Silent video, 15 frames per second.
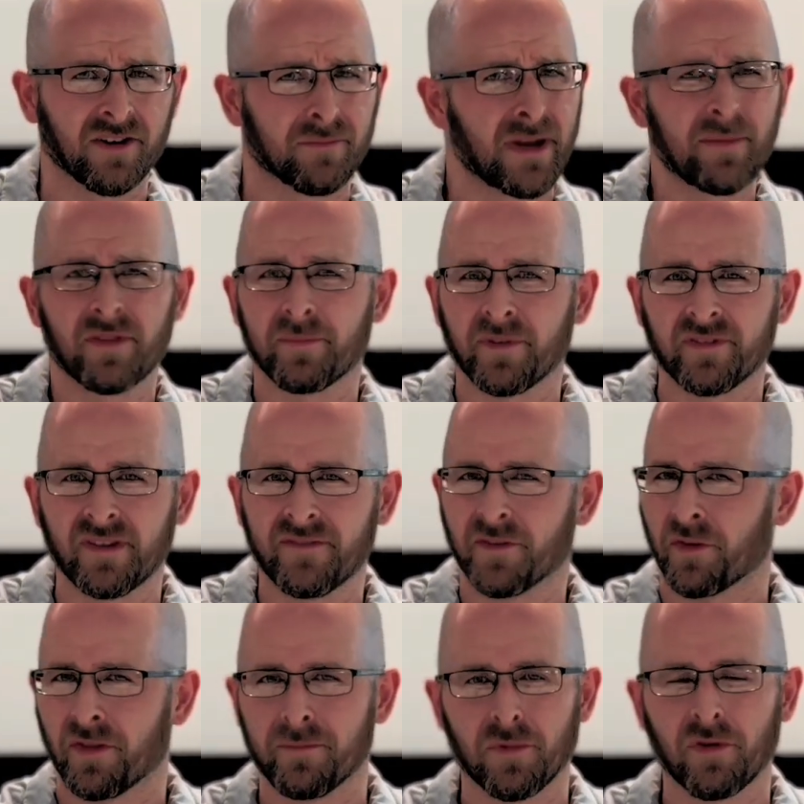or maybe the
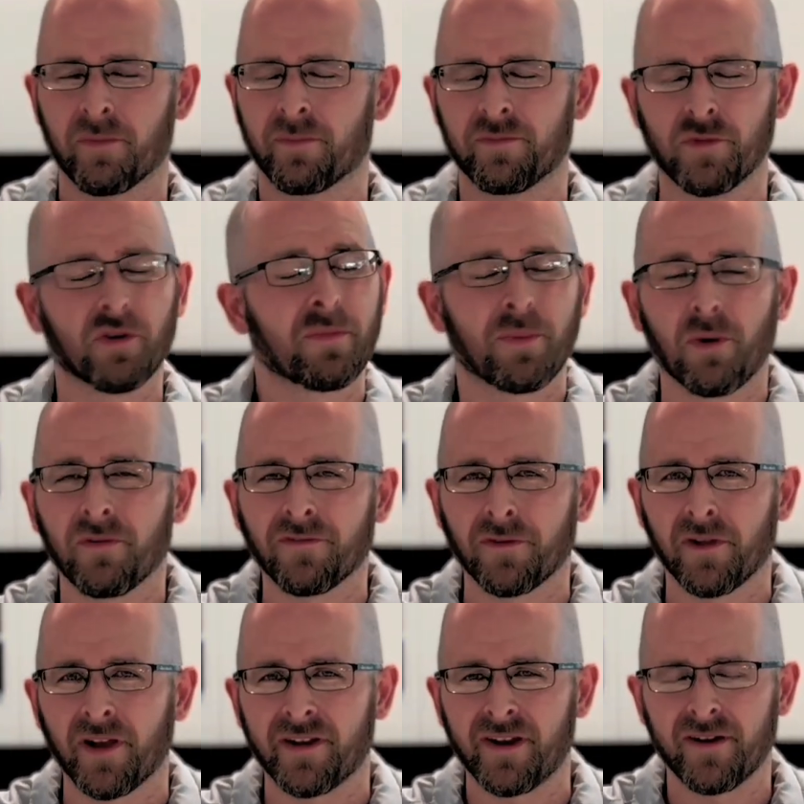Pacific, or the North Pole for
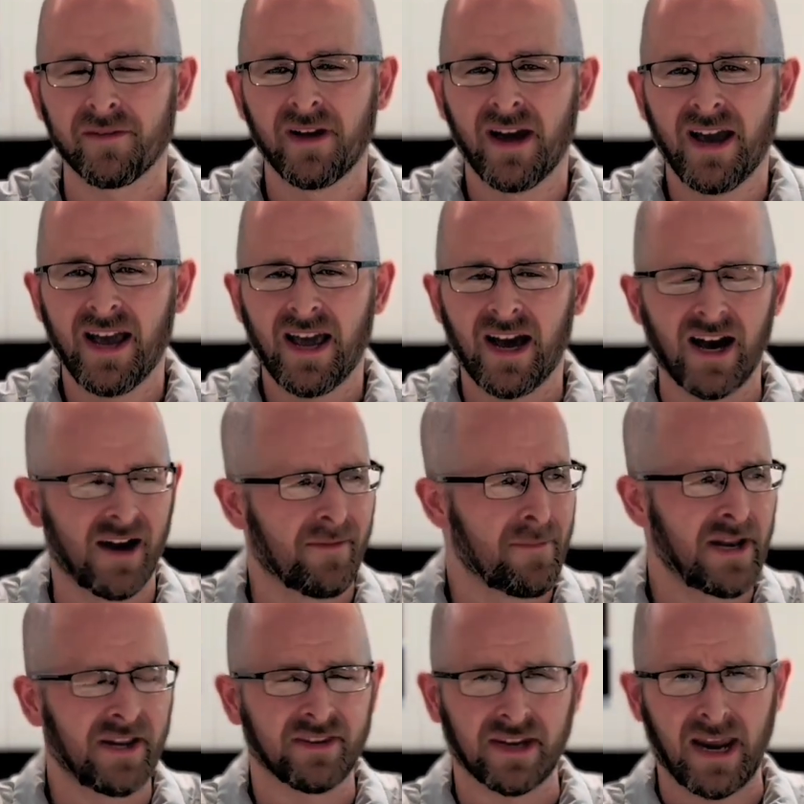all I know,
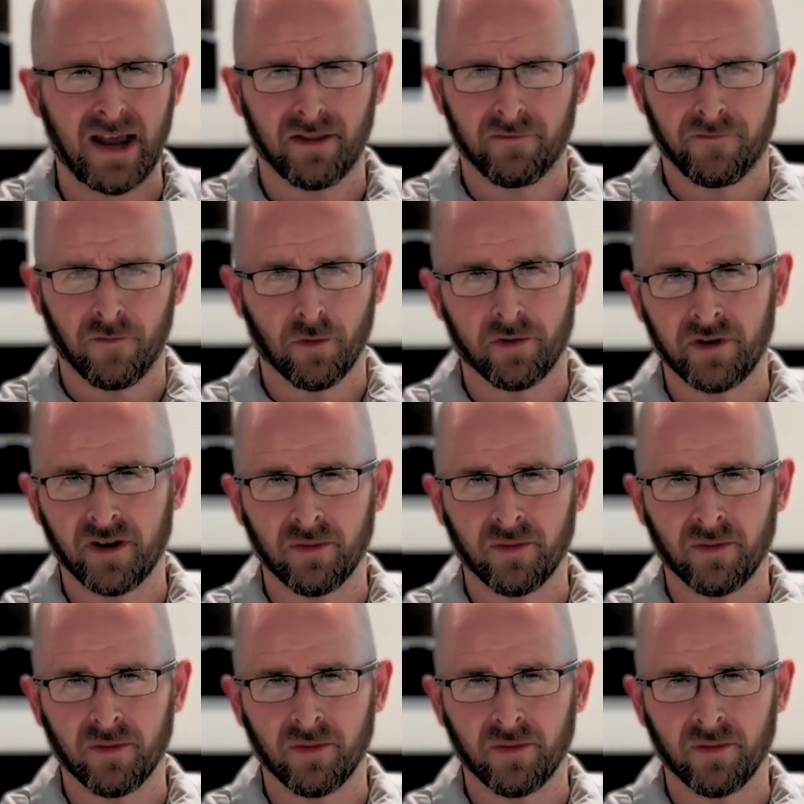made it to California,